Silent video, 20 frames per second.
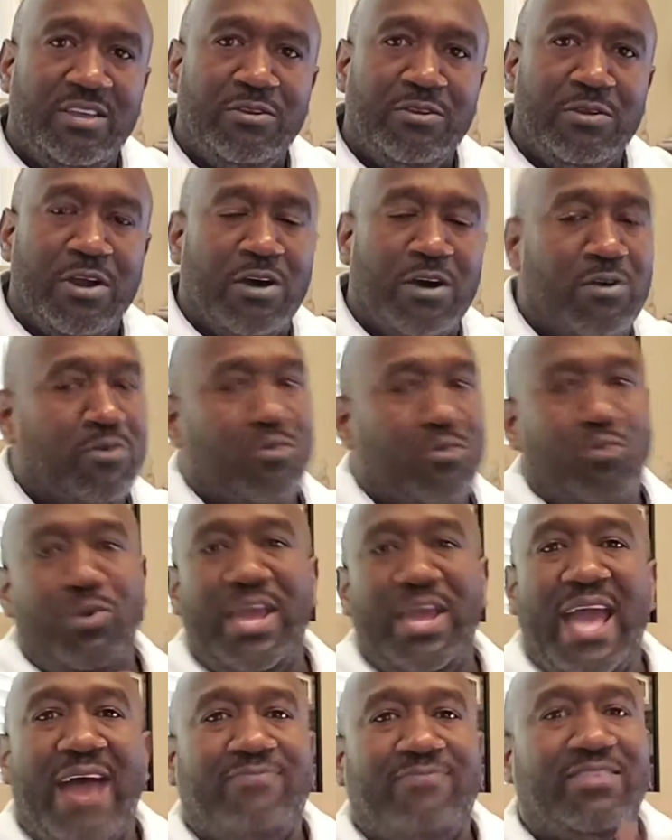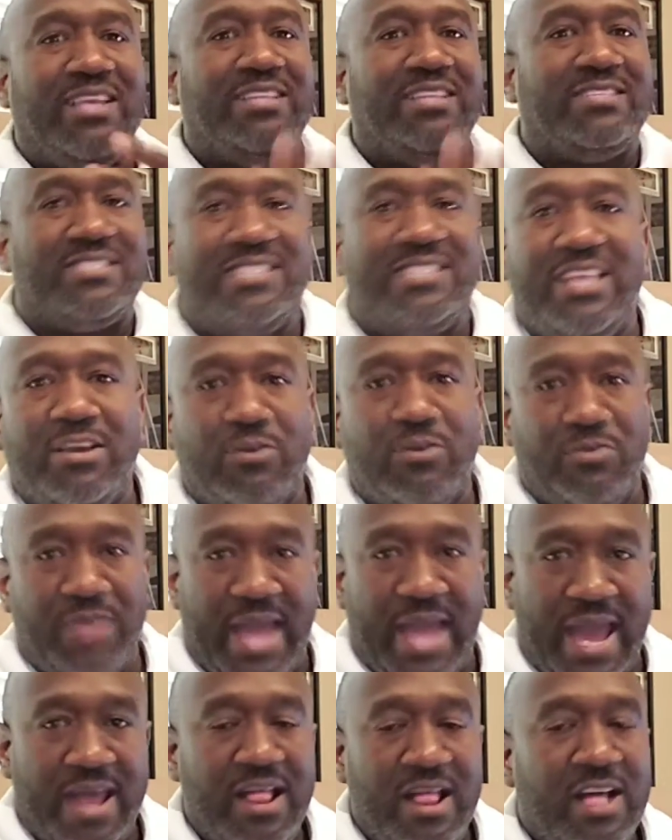You know, we have to
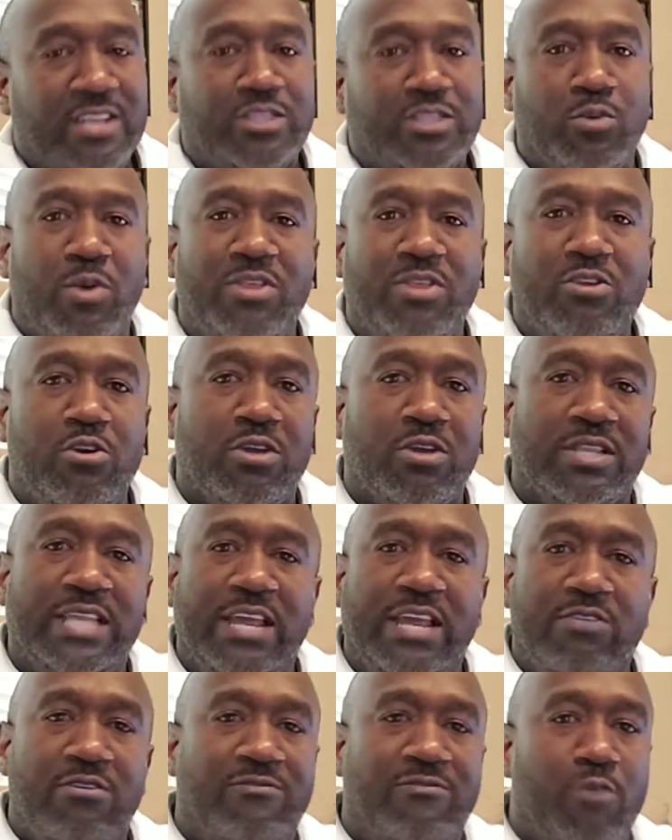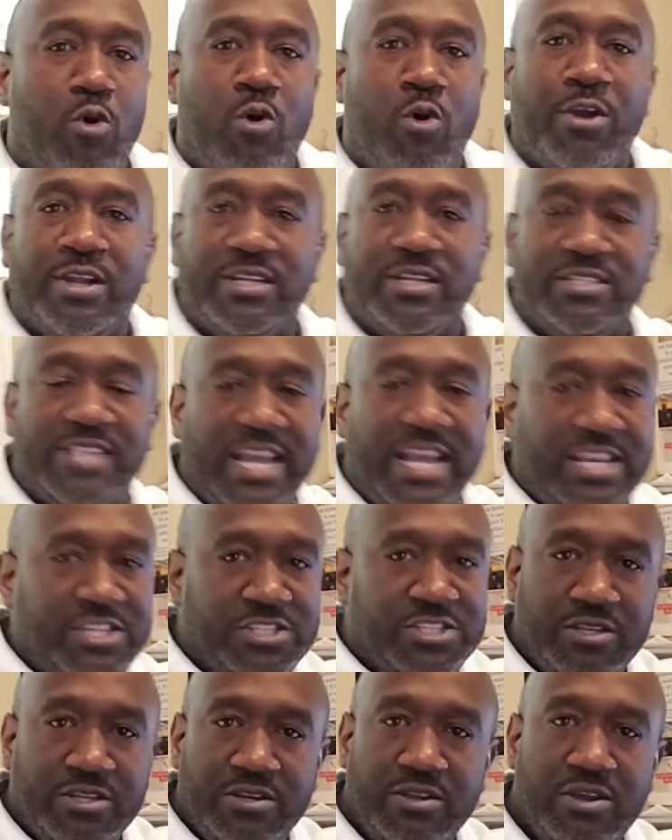instill that. So whether you're a leader of an
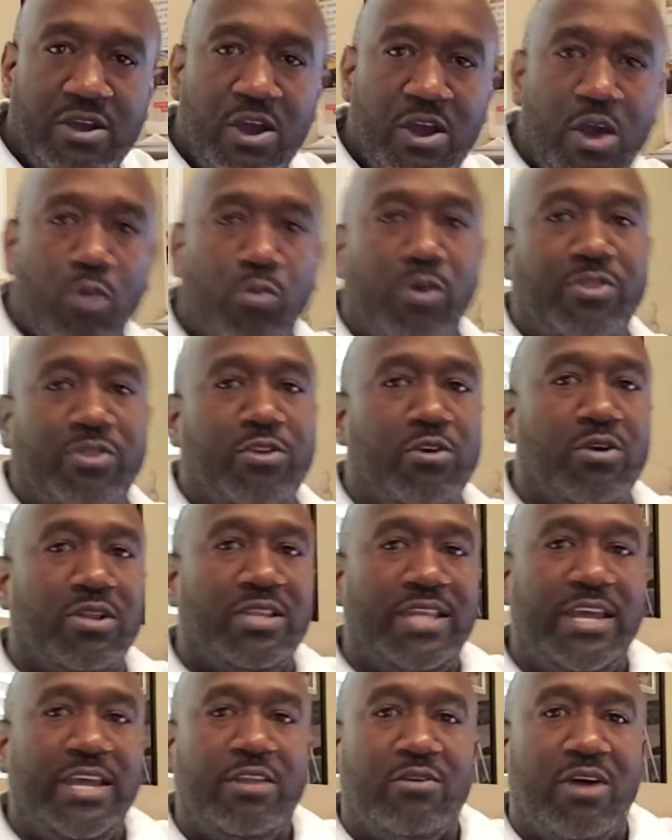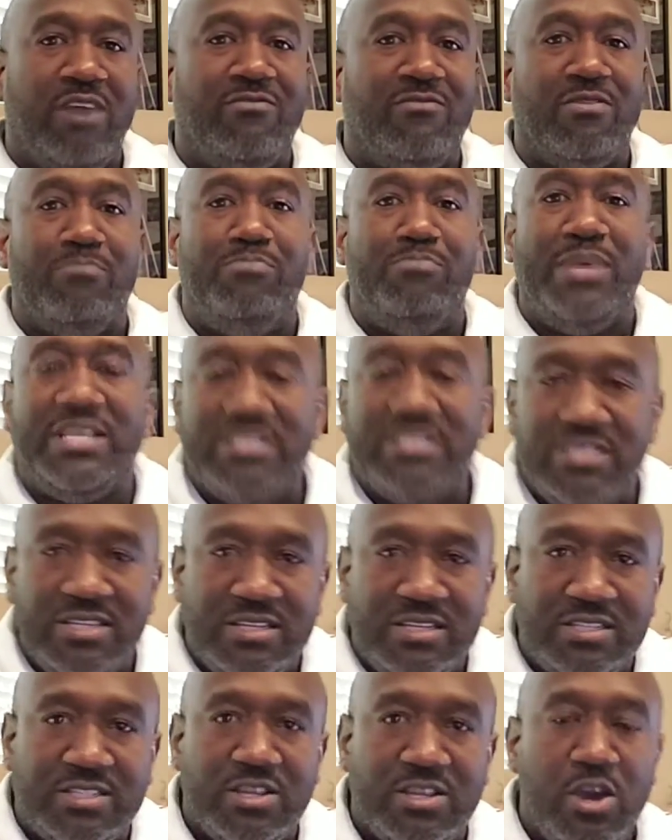organization, whether you're a leader of a
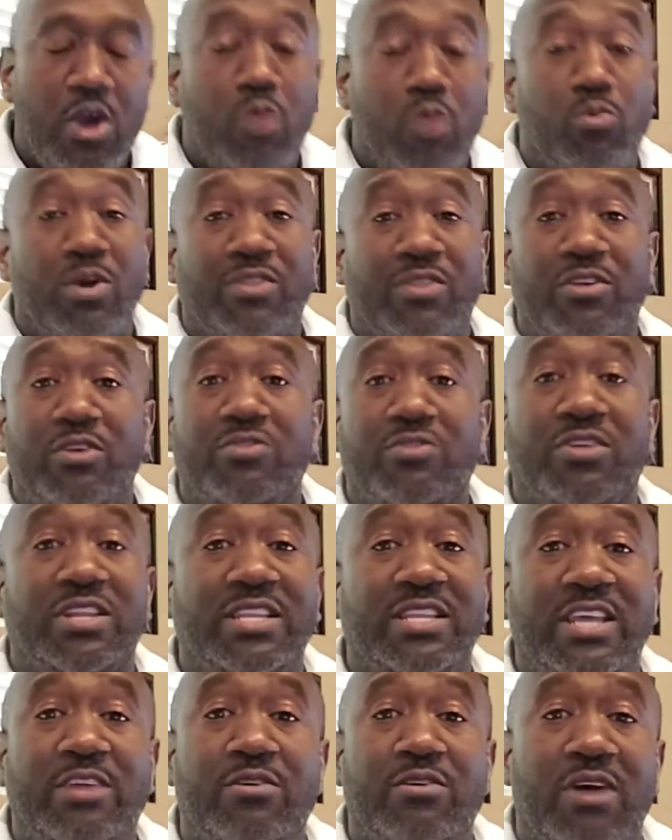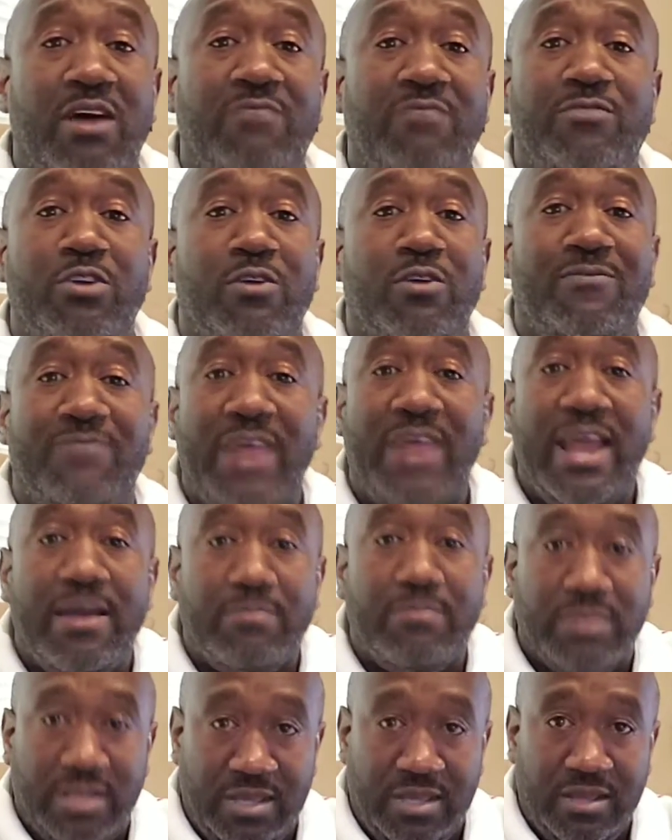business, whether you're the leader of your
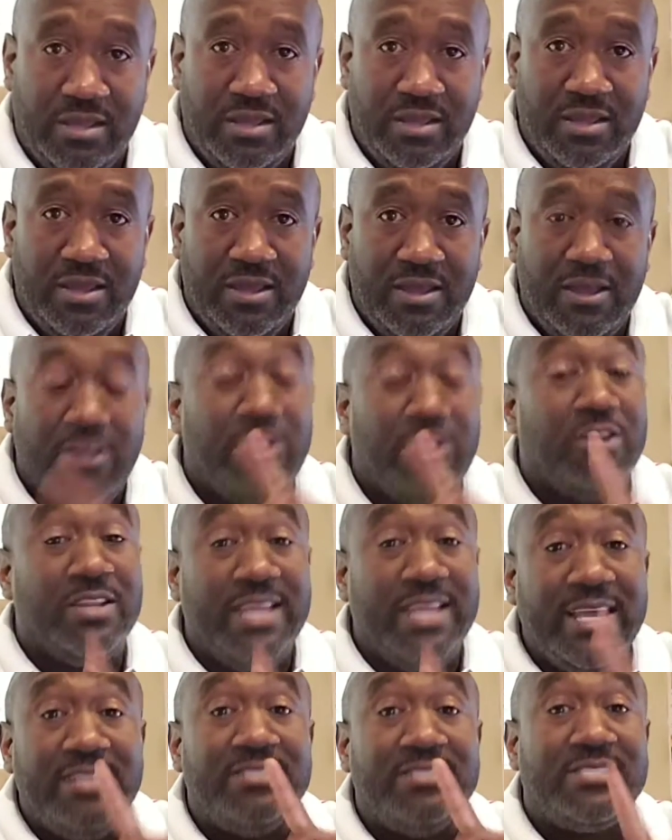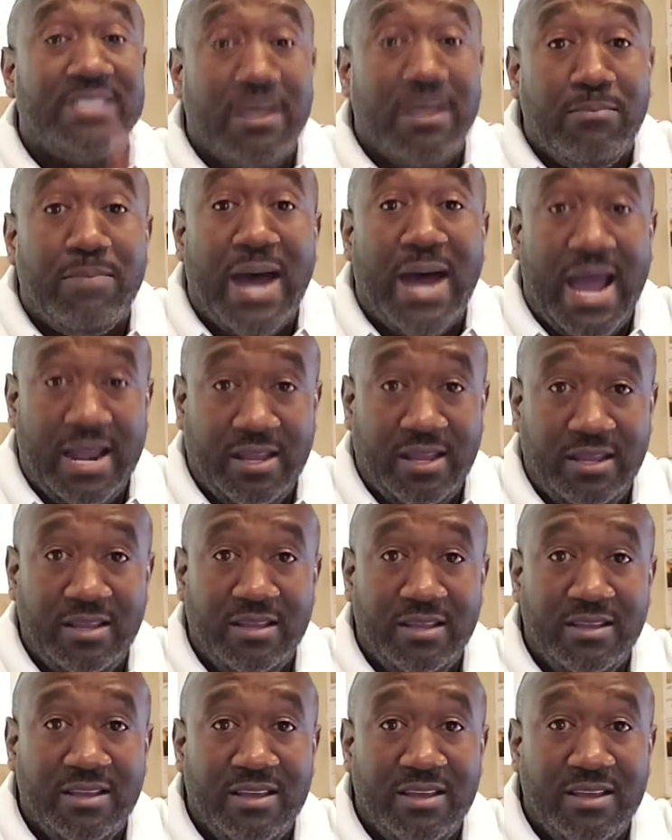family, you're leading somebody.